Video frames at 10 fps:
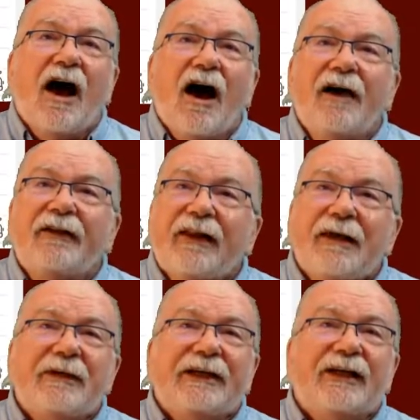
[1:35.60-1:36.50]

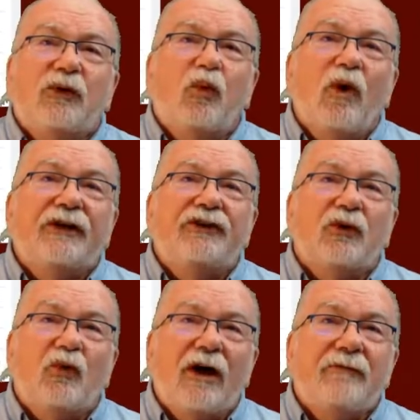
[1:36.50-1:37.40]
unlimited
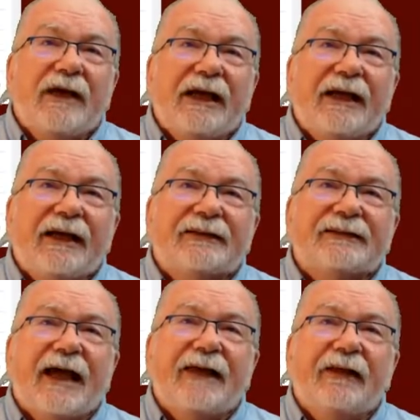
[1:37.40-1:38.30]
one-to-one meetings,
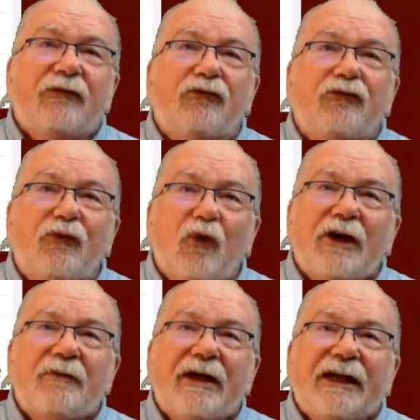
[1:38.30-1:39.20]
and then
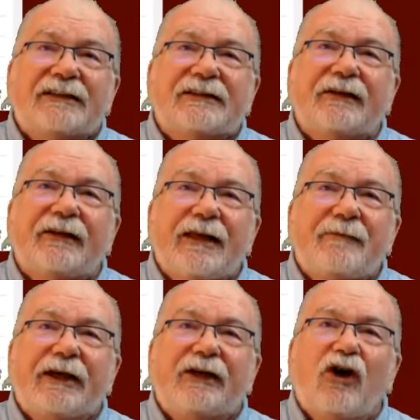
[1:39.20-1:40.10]
40 minutes
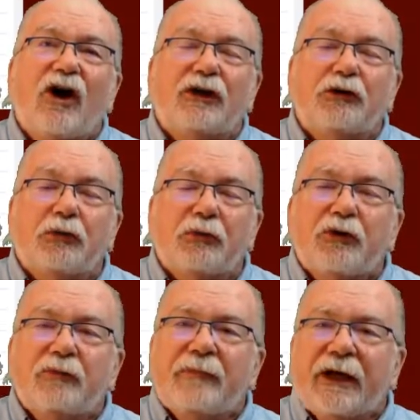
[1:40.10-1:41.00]
limit on
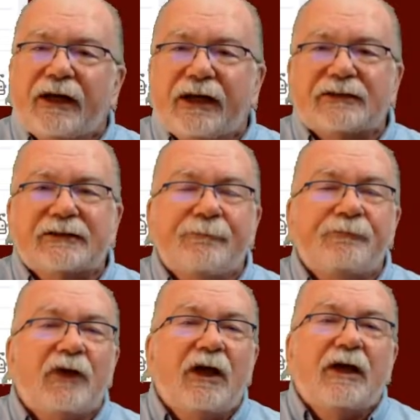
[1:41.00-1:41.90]
group meetings.
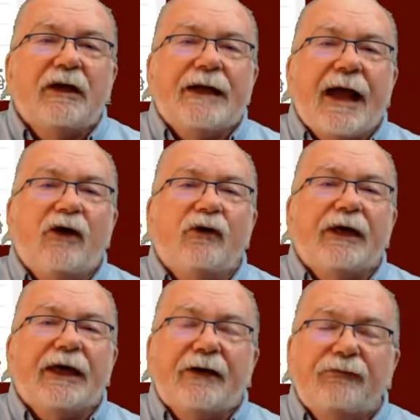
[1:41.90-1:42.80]
Now,
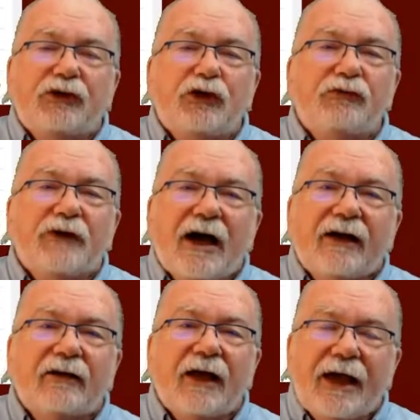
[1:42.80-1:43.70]
if you've
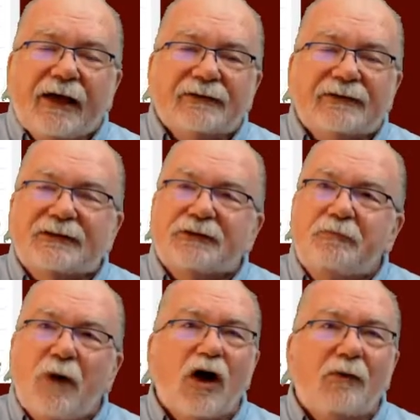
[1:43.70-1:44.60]
got a
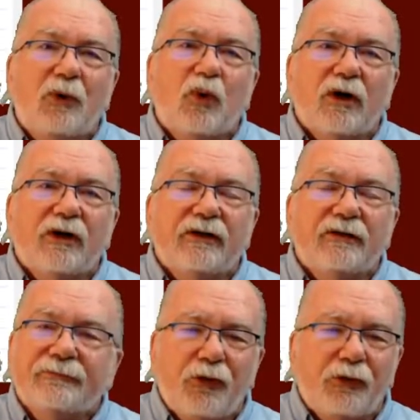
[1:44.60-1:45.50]
small board,
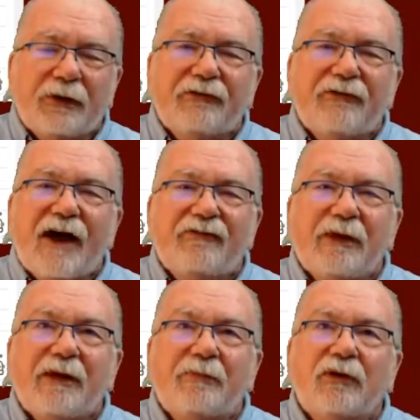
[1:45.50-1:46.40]
3 to 5
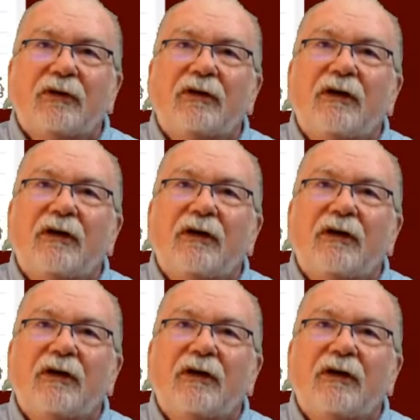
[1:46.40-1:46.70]
people,